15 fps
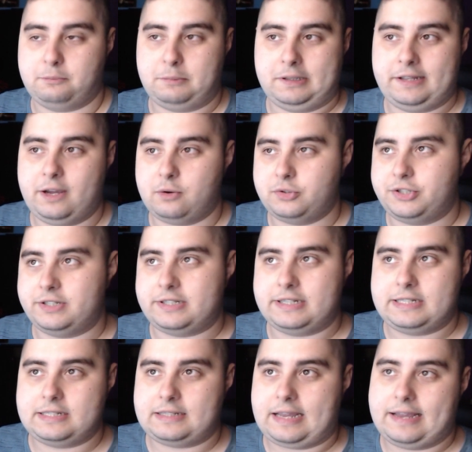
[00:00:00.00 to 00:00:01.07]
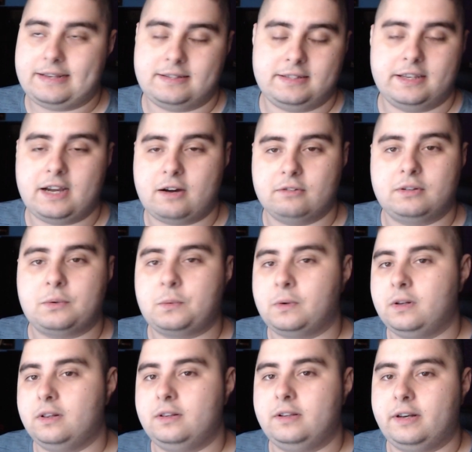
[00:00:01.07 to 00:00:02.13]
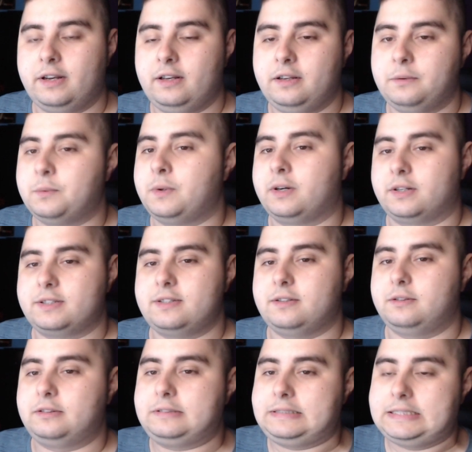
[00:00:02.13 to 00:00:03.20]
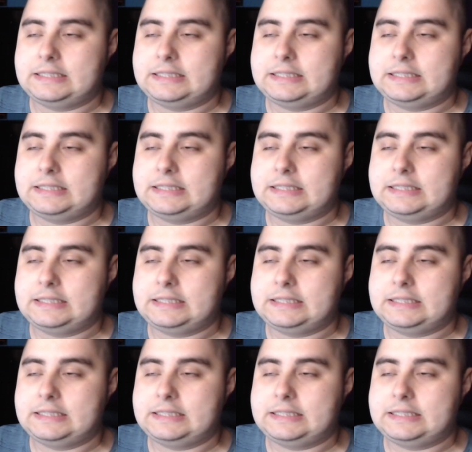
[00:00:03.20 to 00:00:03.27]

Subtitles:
But now she says, I see how the world really works. So